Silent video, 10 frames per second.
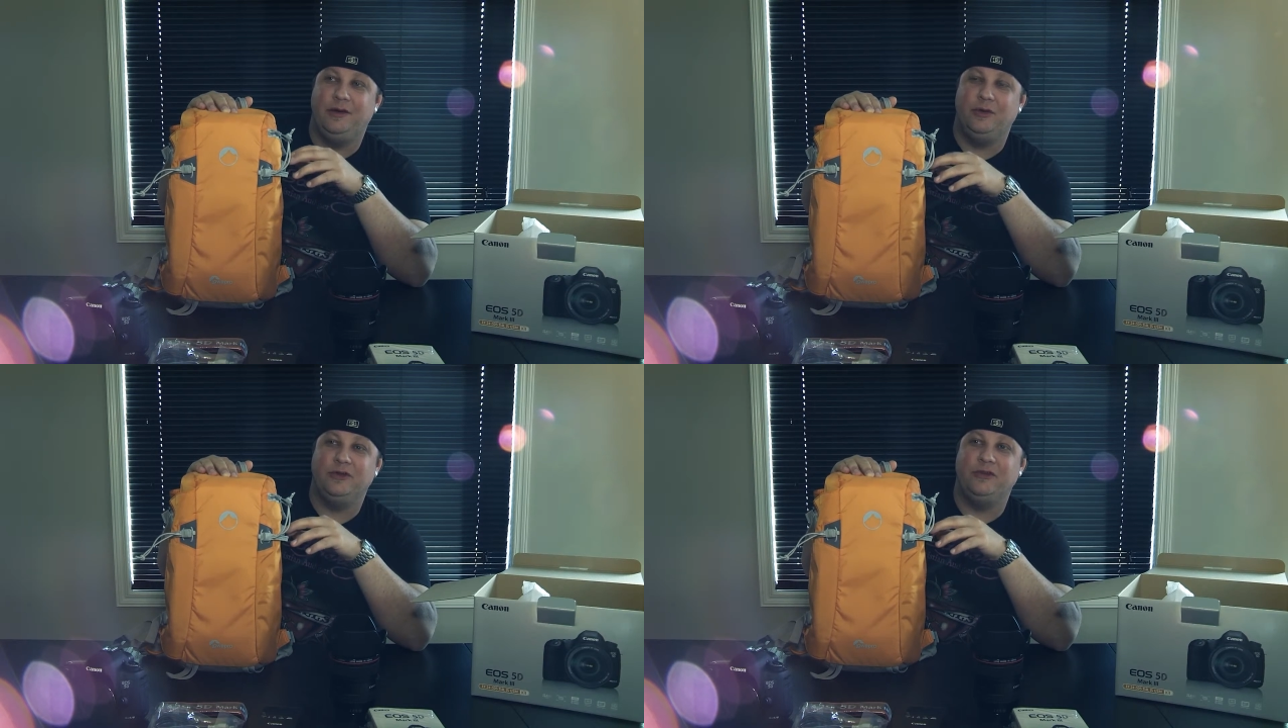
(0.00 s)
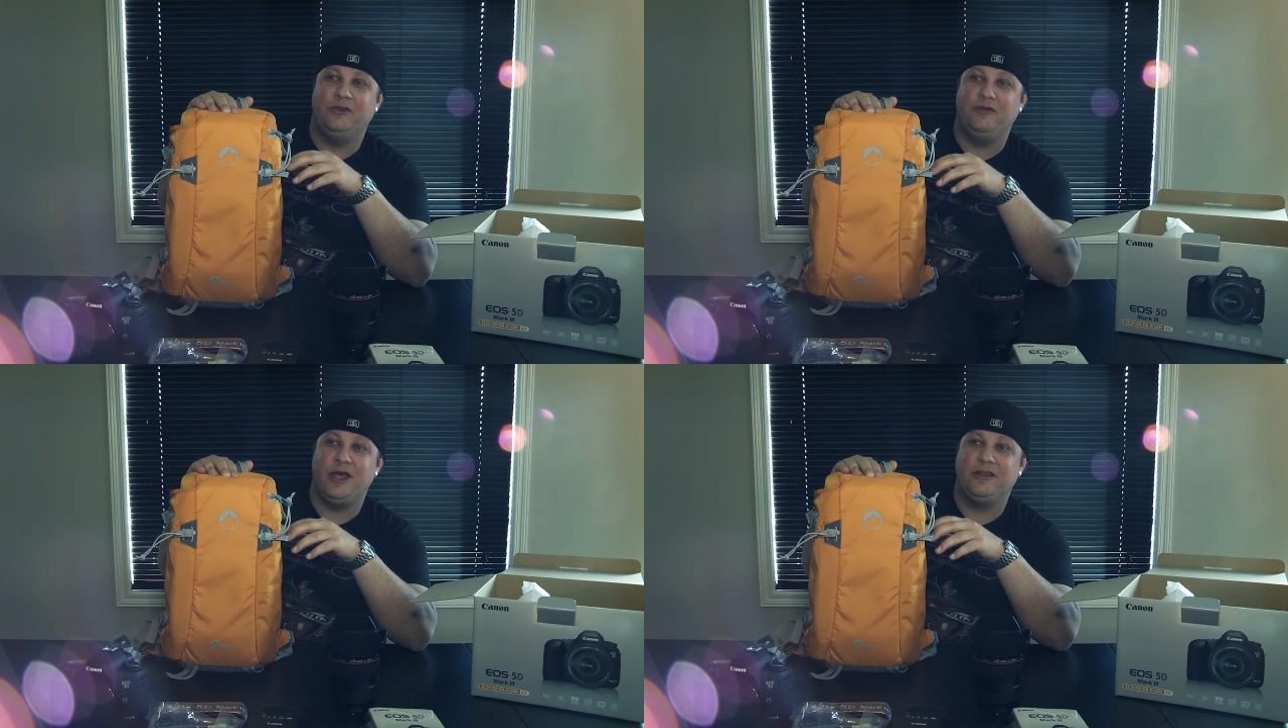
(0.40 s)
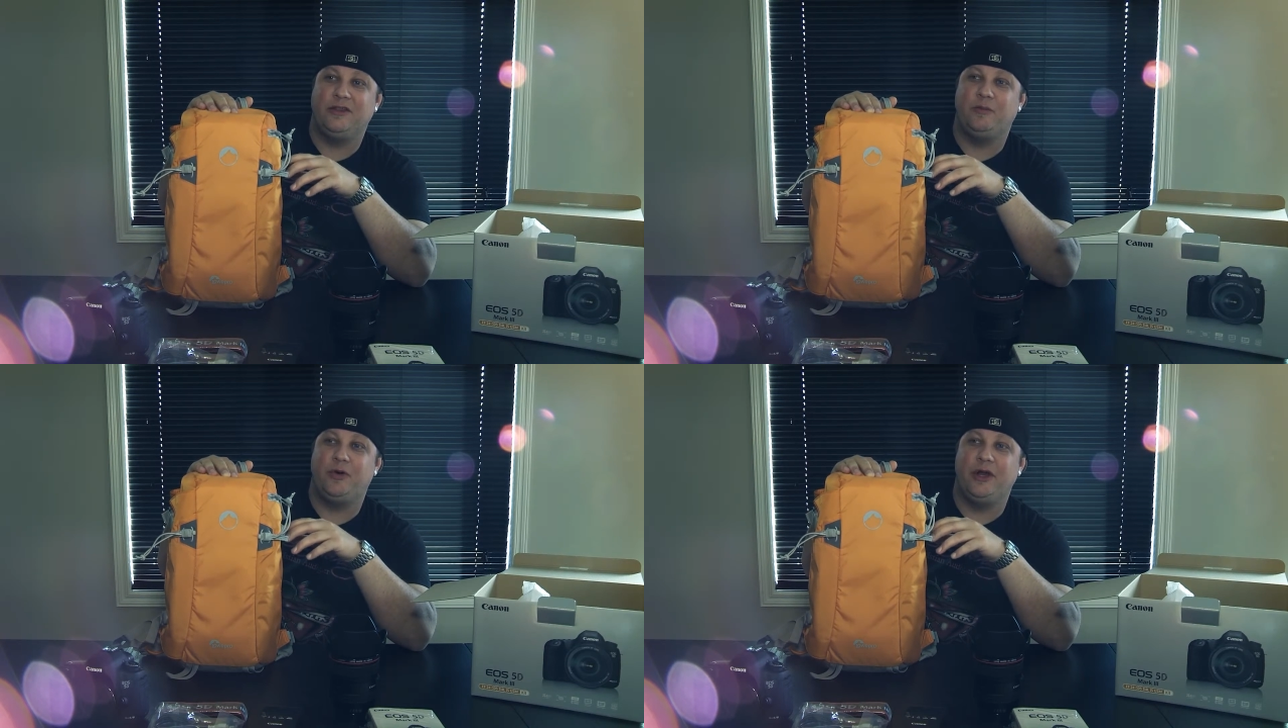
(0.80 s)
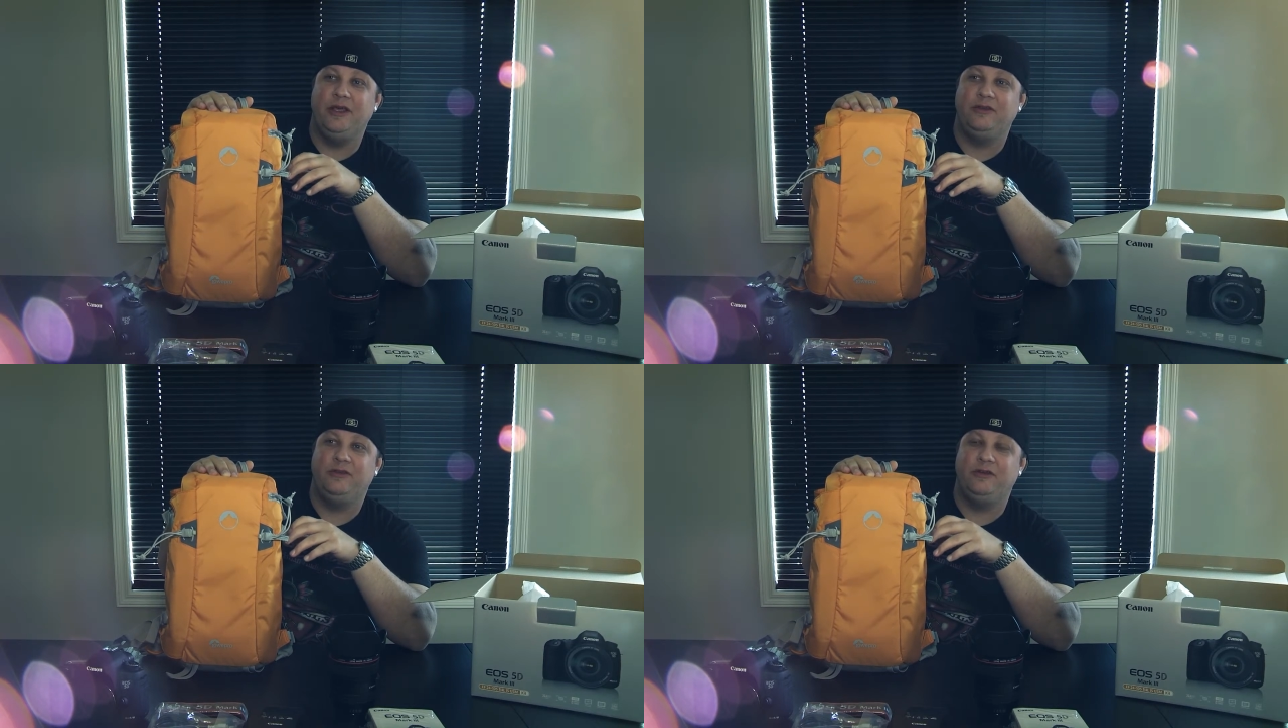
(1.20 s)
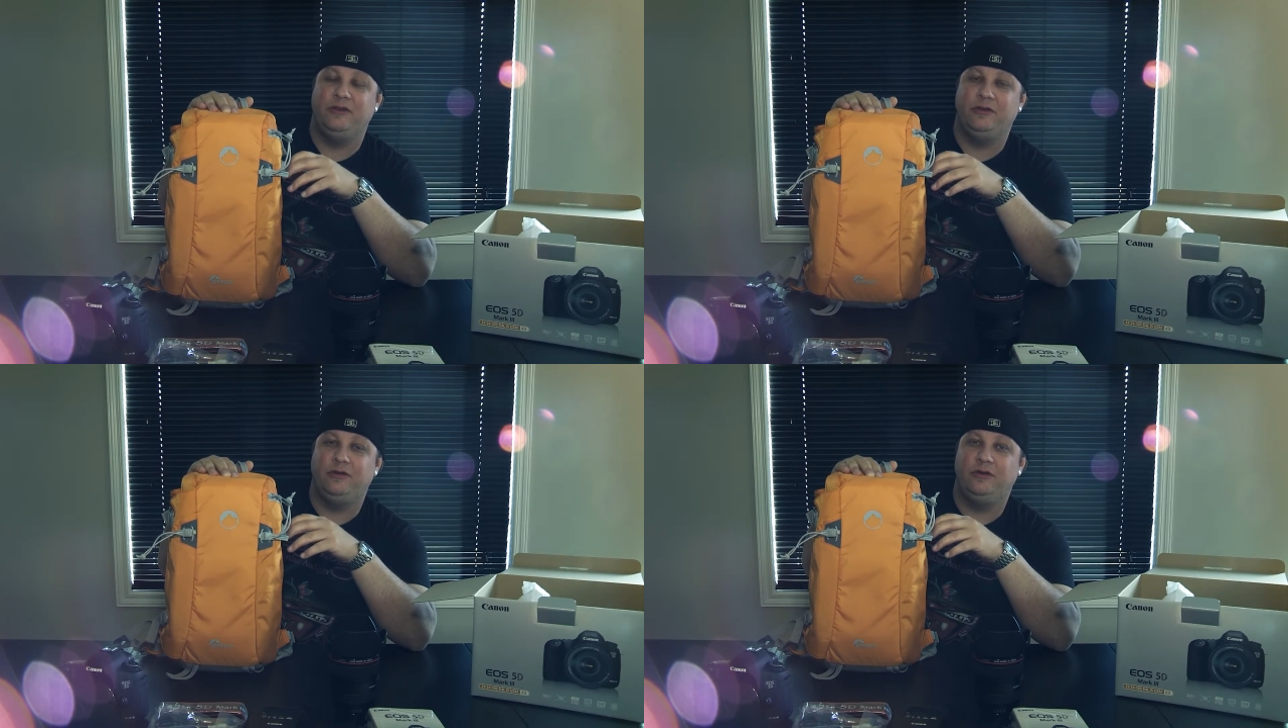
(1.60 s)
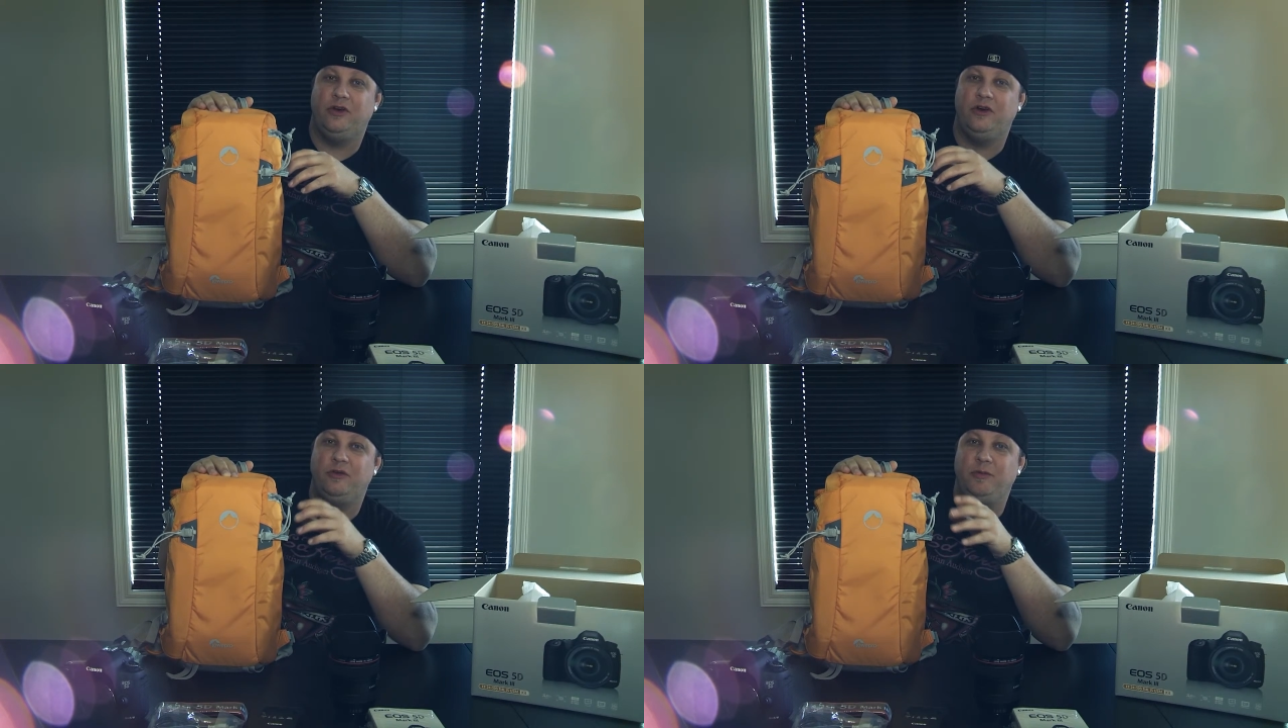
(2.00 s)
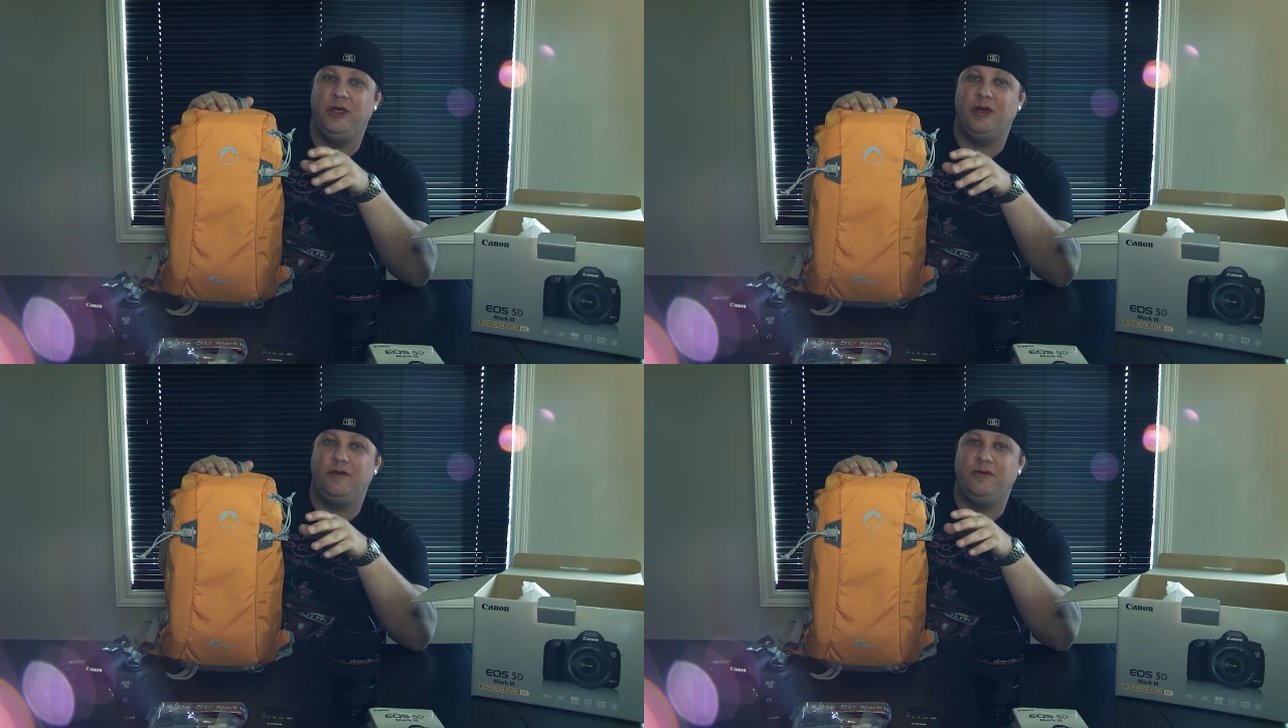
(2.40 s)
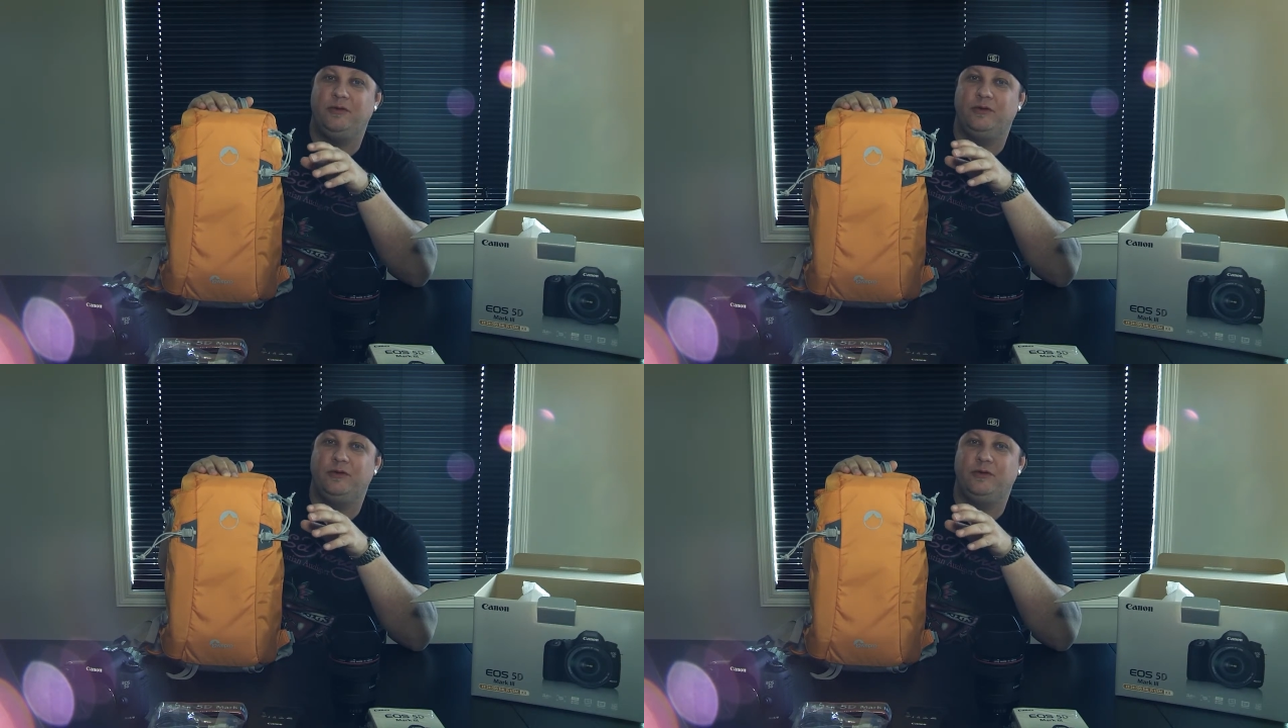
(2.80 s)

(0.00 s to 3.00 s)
it wasn't the fact that the price turned me off.